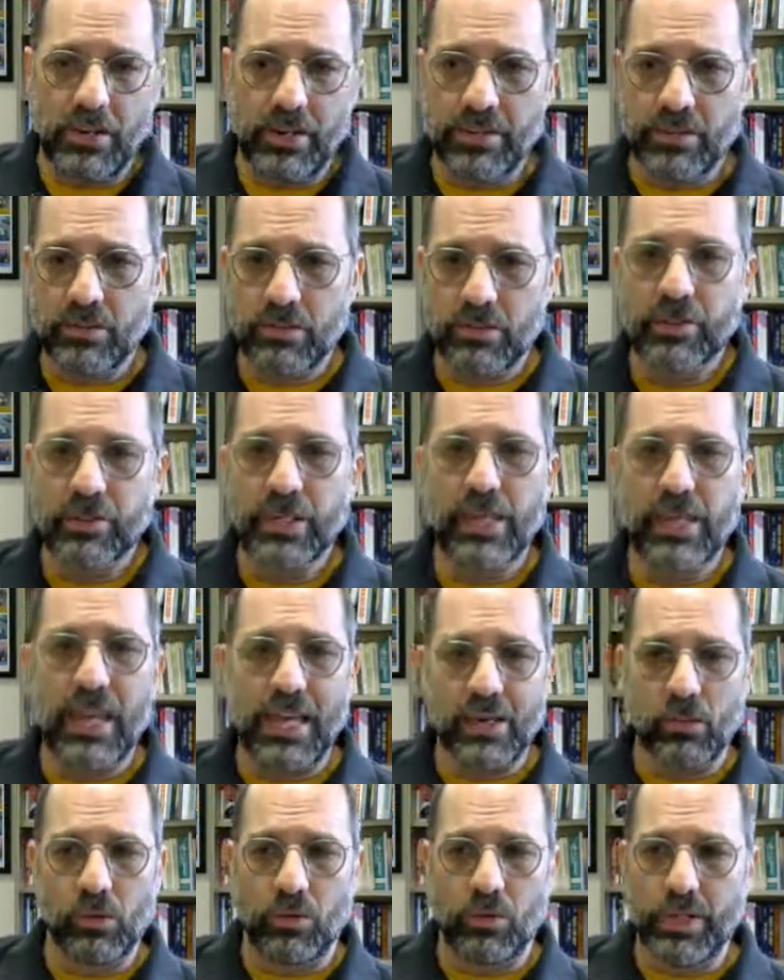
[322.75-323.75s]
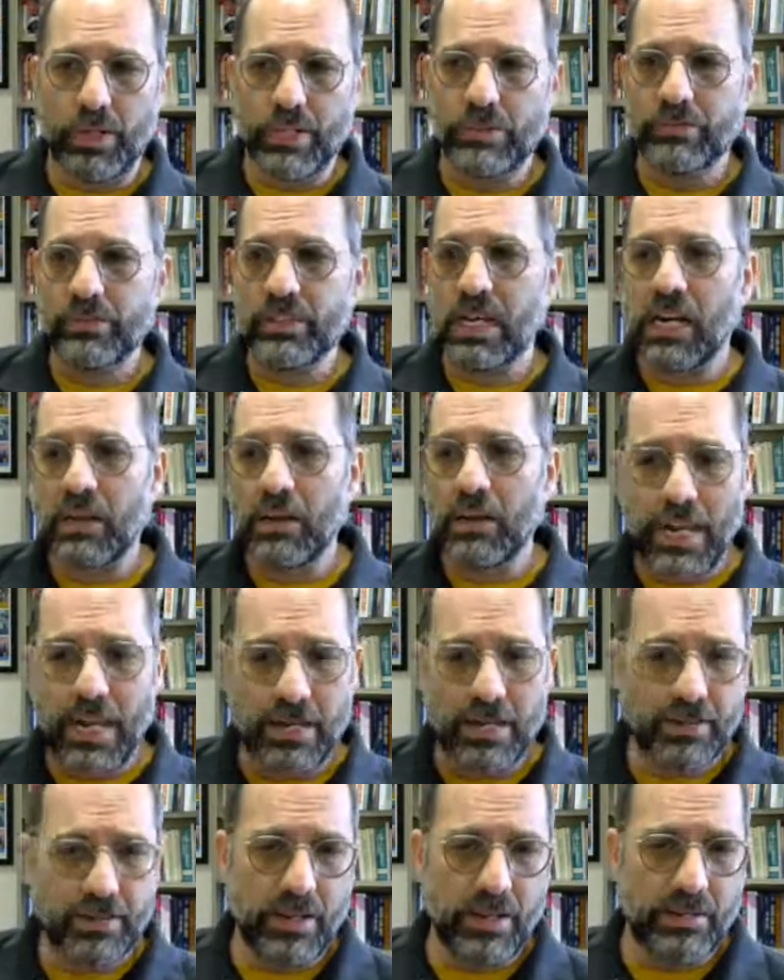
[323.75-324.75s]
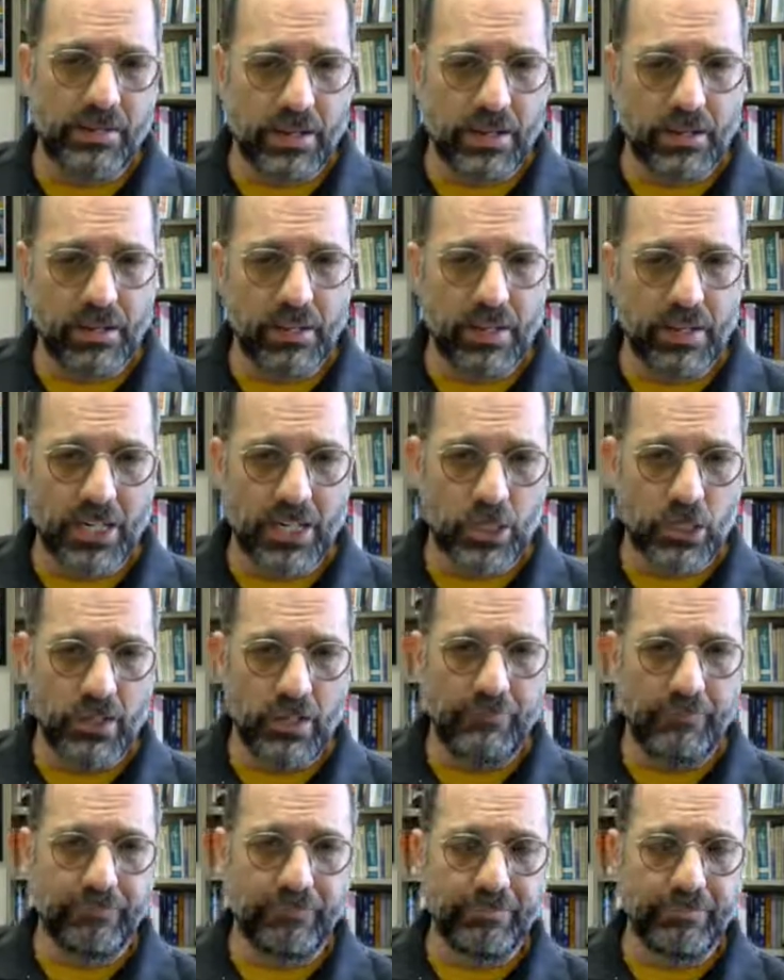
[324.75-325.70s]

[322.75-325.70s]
into 3 categories of time, access, and connection.